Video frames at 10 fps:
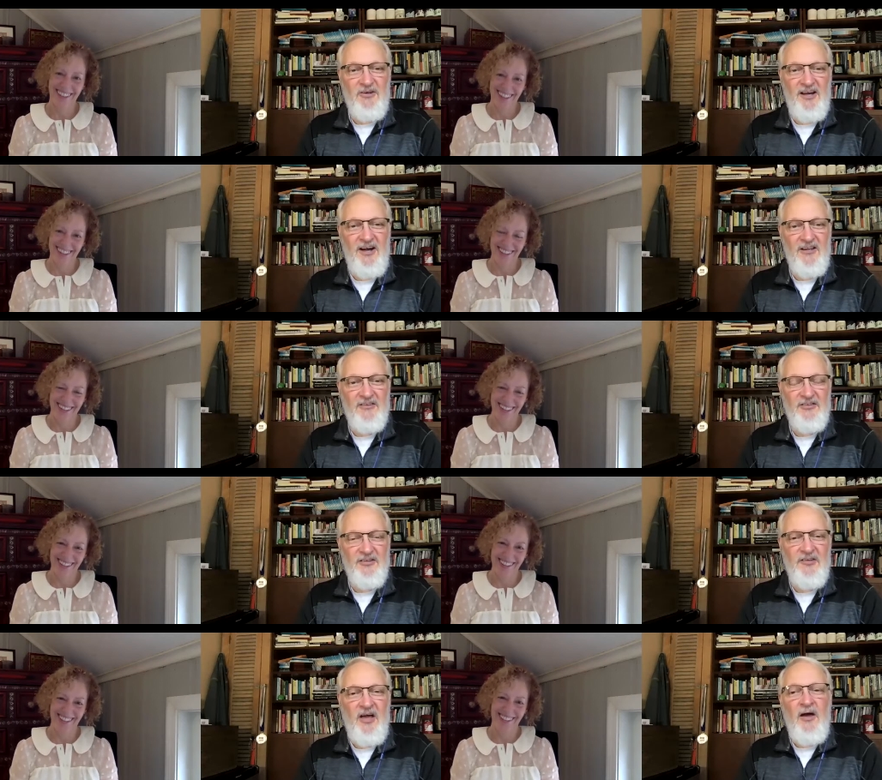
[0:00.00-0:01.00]
Speaker 1: College
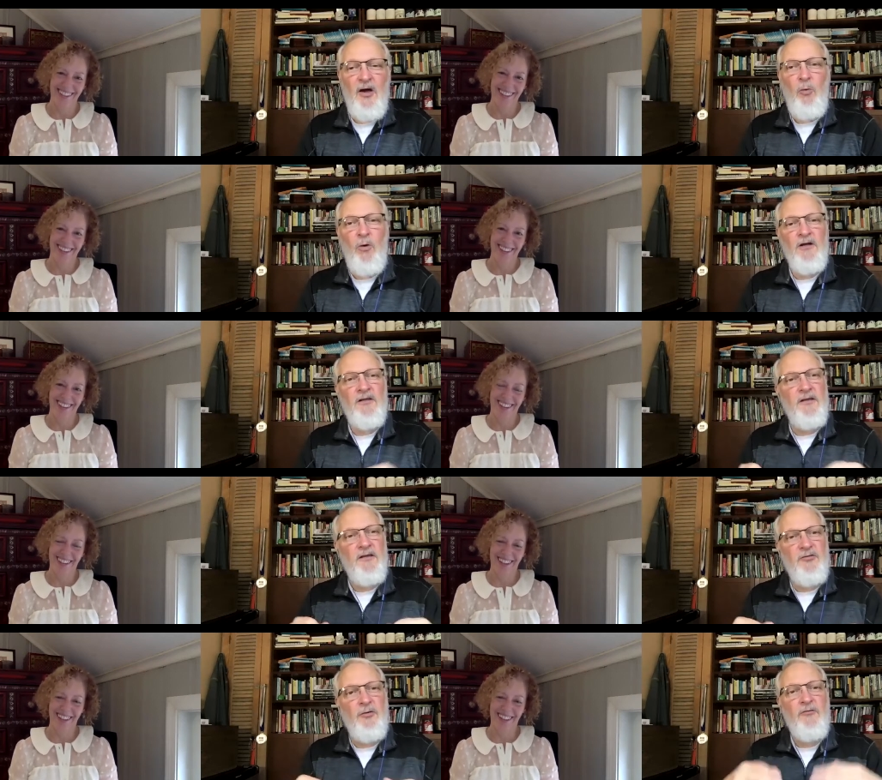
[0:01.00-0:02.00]
is. We're in
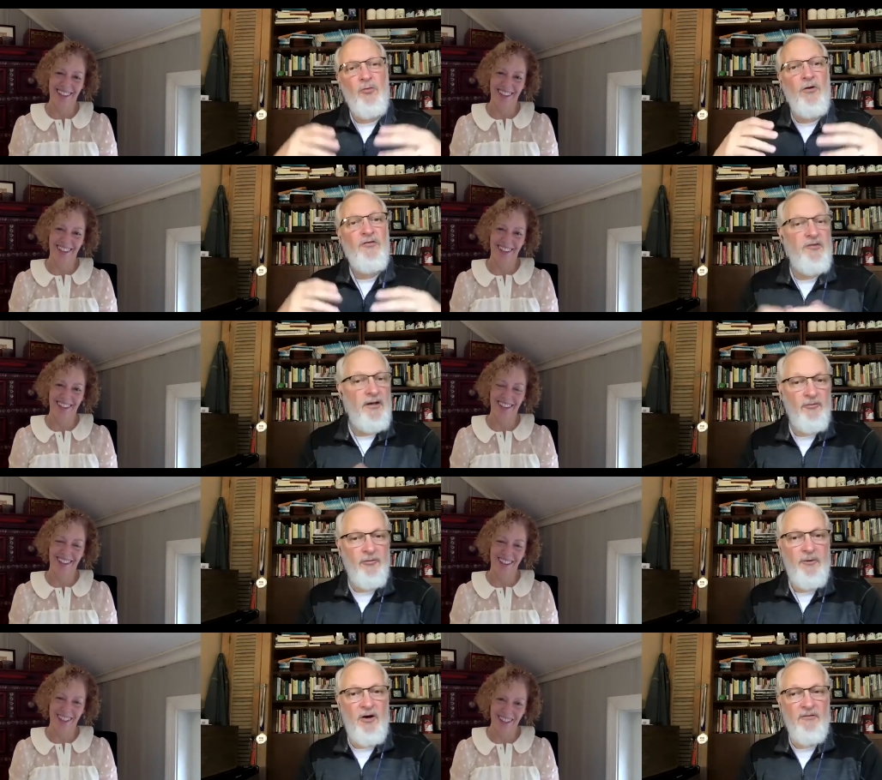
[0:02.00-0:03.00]
the sort of north
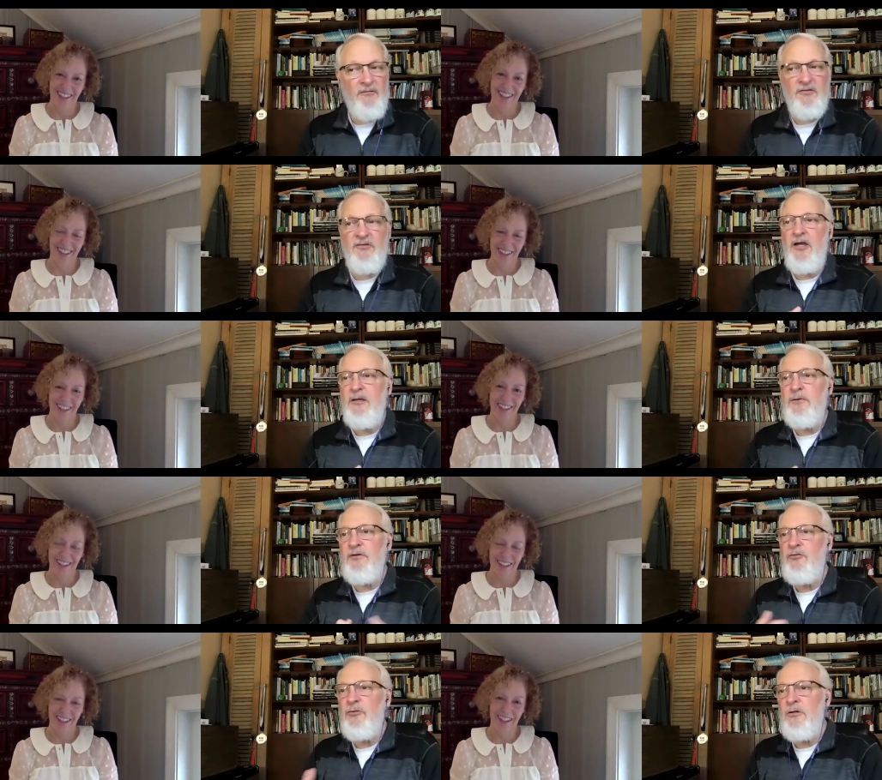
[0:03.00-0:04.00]
central part of the state,
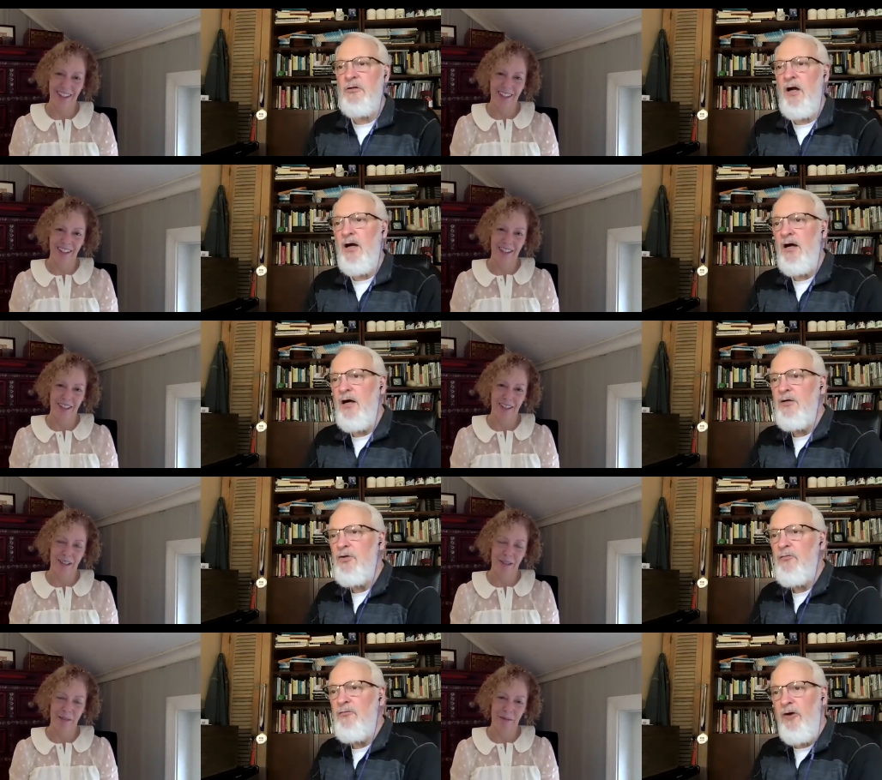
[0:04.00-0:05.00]
but you're uh,
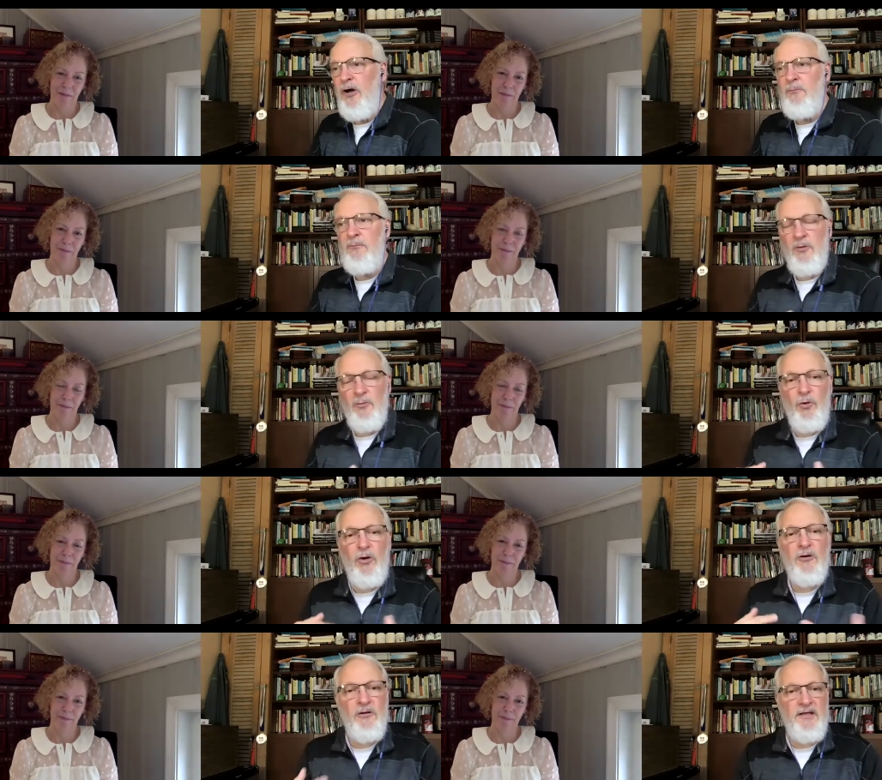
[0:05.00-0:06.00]
you're from
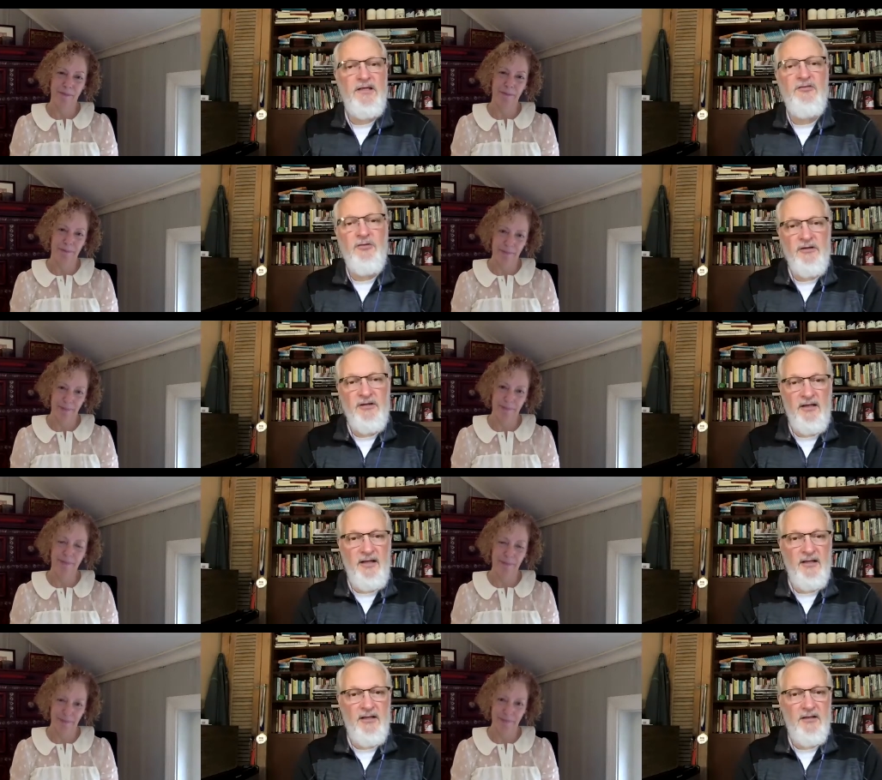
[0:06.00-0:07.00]
rural eastern
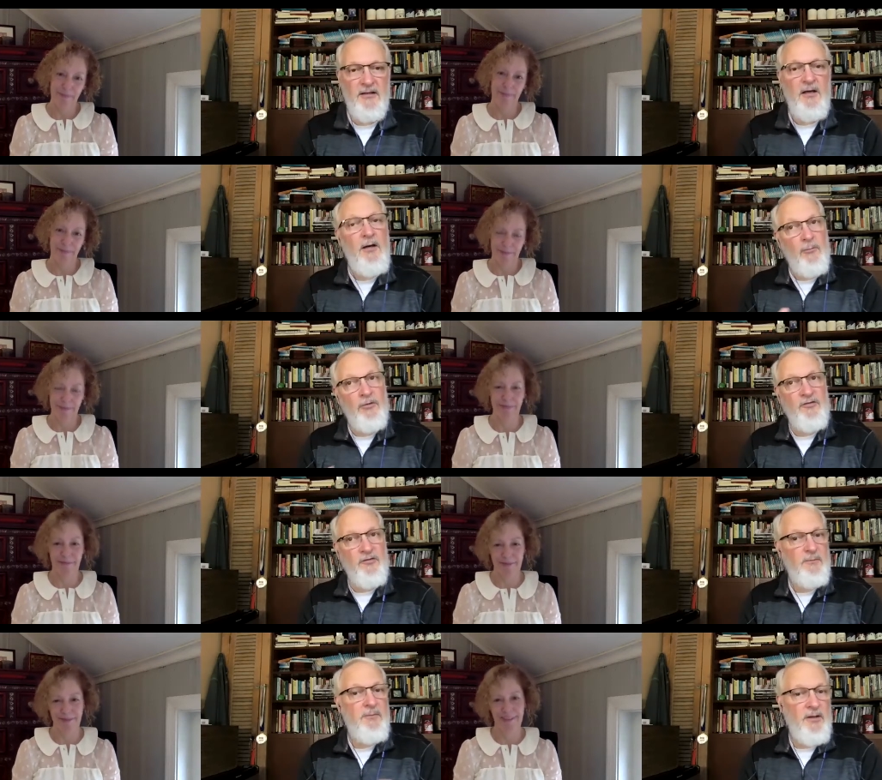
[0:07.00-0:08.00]
Connecticut, which
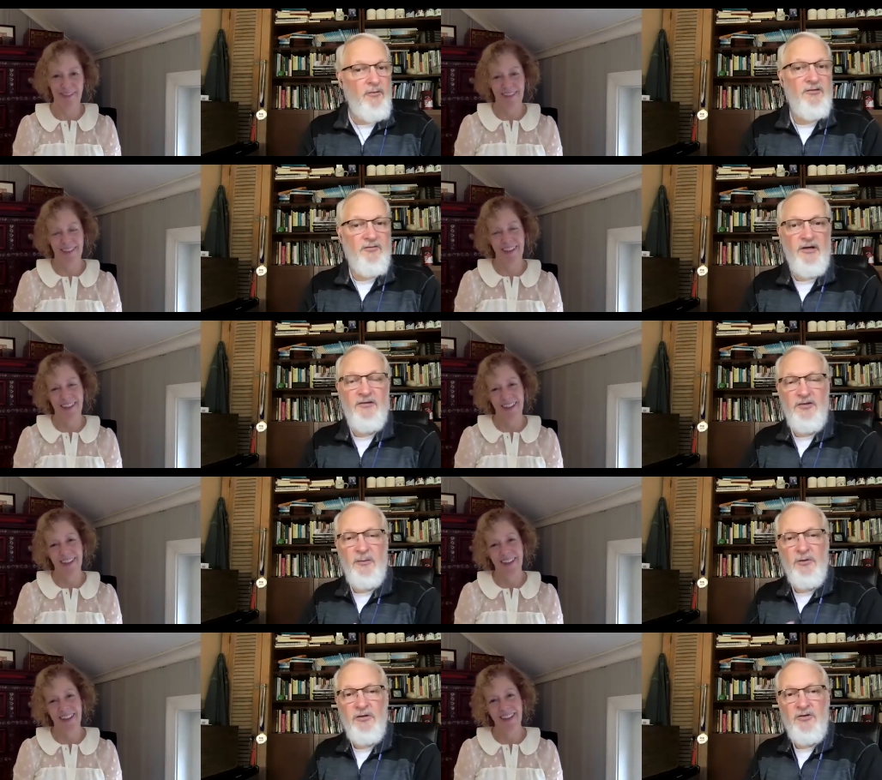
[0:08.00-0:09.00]
is in many ways very
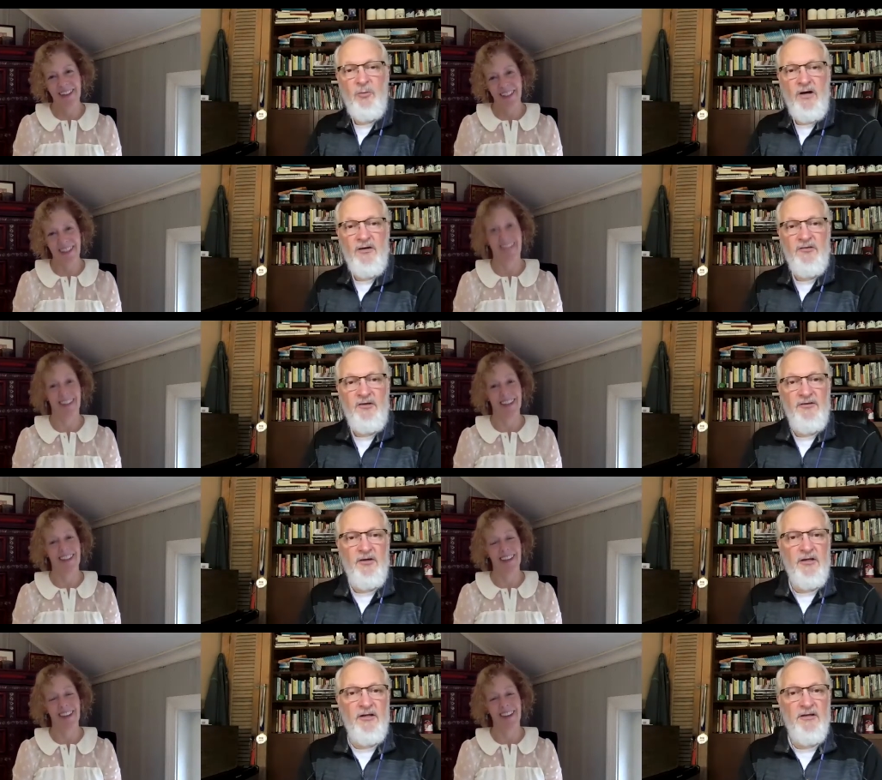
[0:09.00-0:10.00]
similar to where
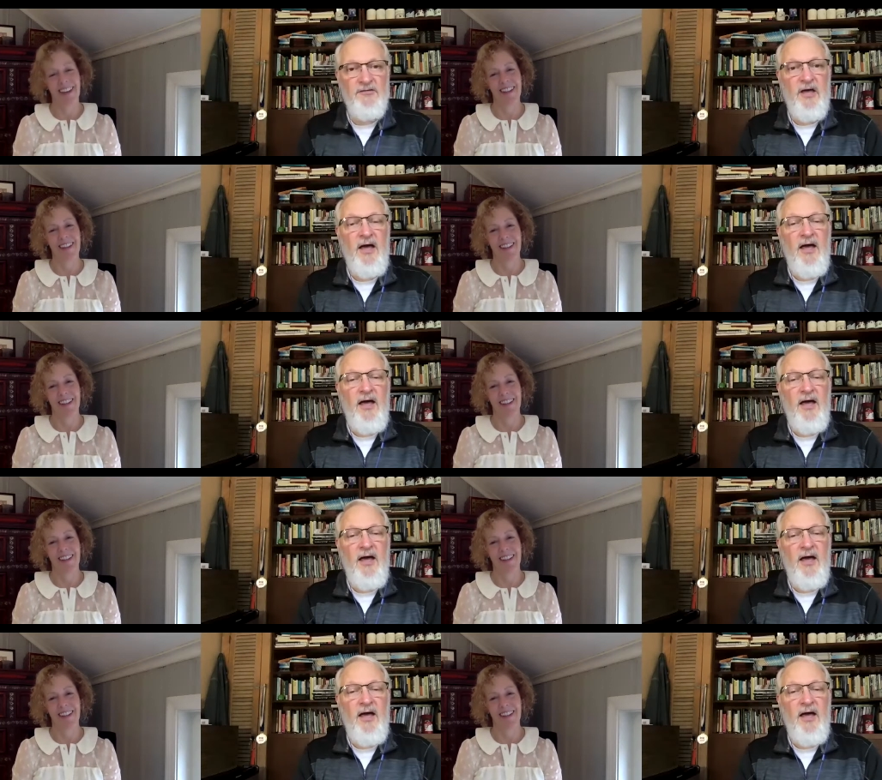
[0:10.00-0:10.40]
Asnuntuck is.